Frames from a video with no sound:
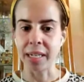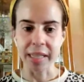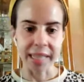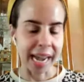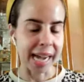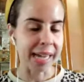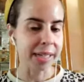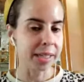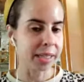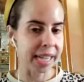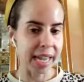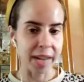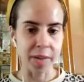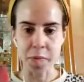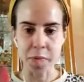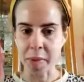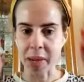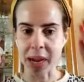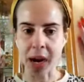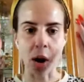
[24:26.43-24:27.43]
that gave
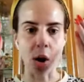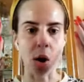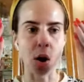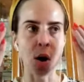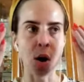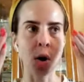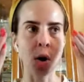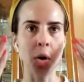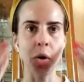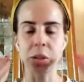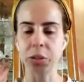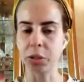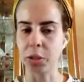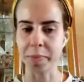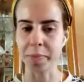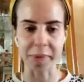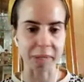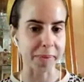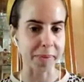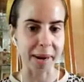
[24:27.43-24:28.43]
me a whole new
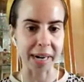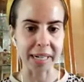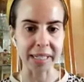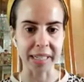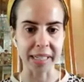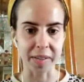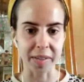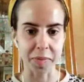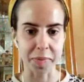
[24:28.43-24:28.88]
perspective,